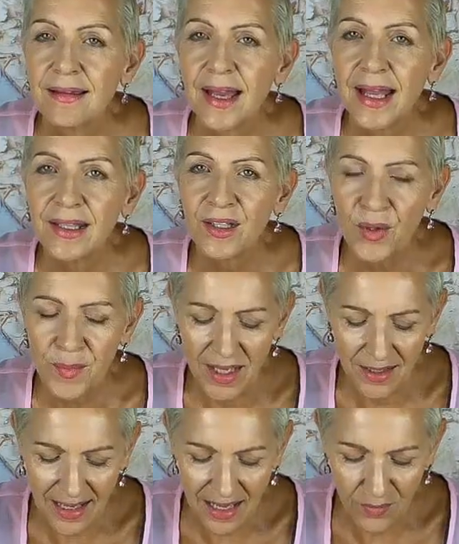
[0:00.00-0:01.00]
And no
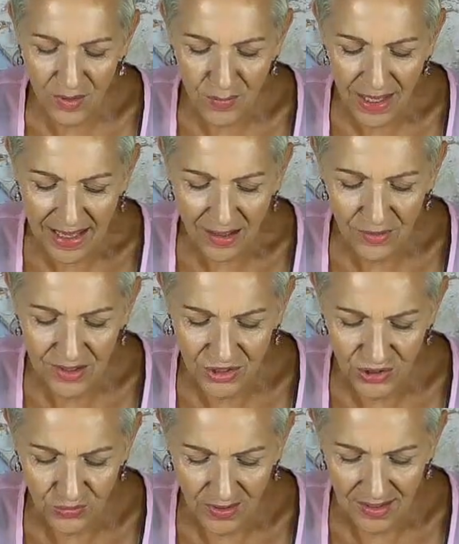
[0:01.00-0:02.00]
matter how
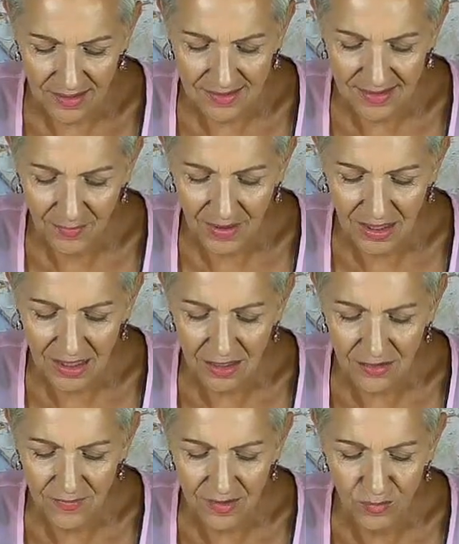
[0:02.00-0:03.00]
empowered you are, something
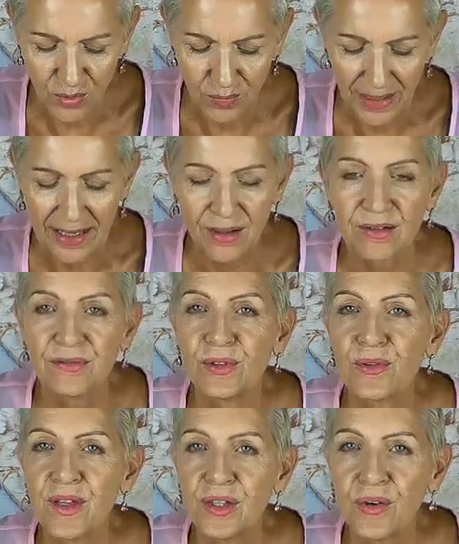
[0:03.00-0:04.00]
even more
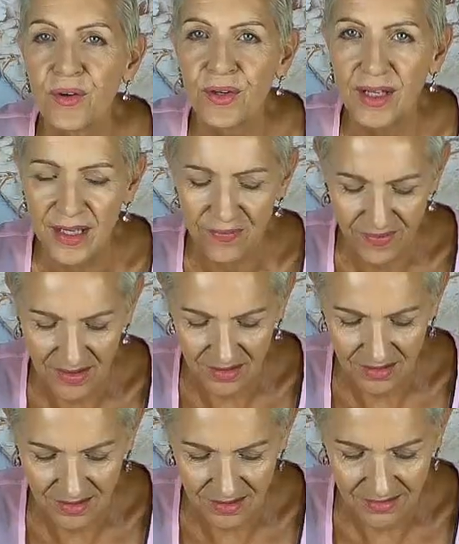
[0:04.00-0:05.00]
powerful than your own
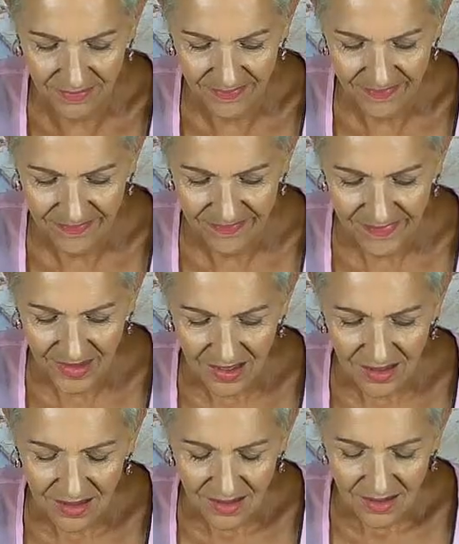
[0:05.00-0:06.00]
efforts.
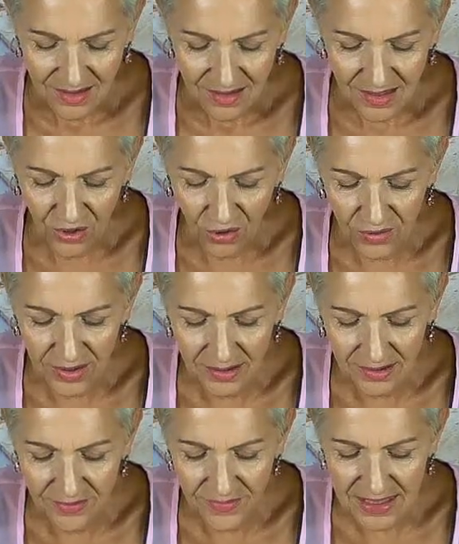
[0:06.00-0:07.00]
The
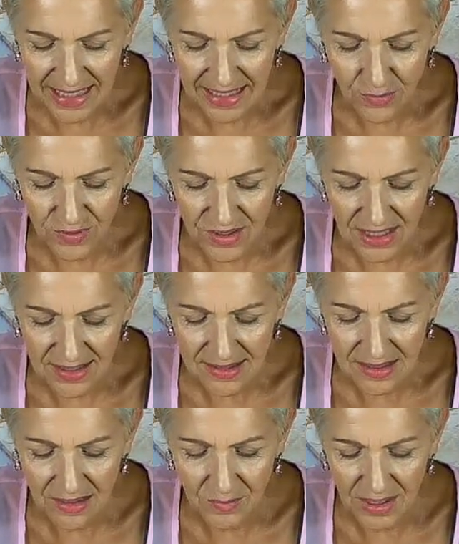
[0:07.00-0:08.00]
oracle of the date with
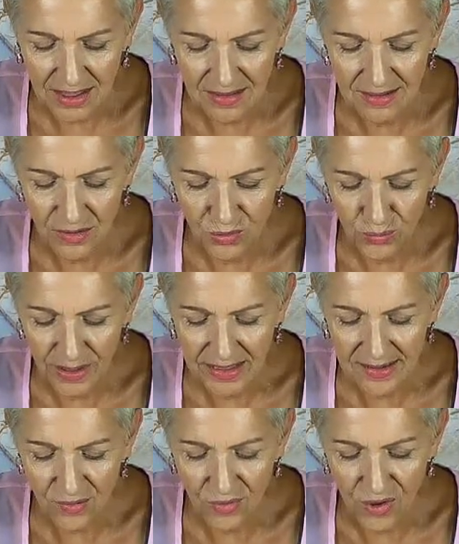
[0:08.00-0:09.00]
destiny means that all
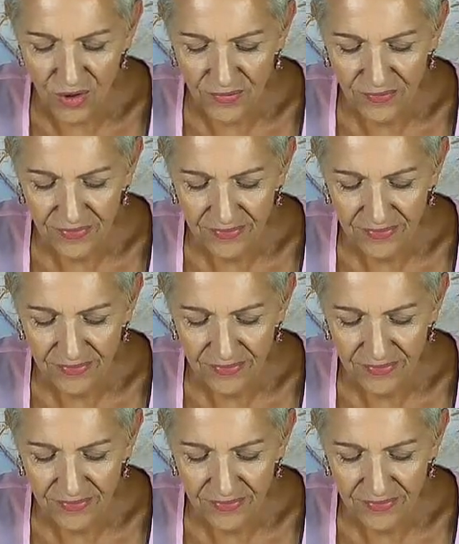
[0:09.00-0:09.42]
bets are off.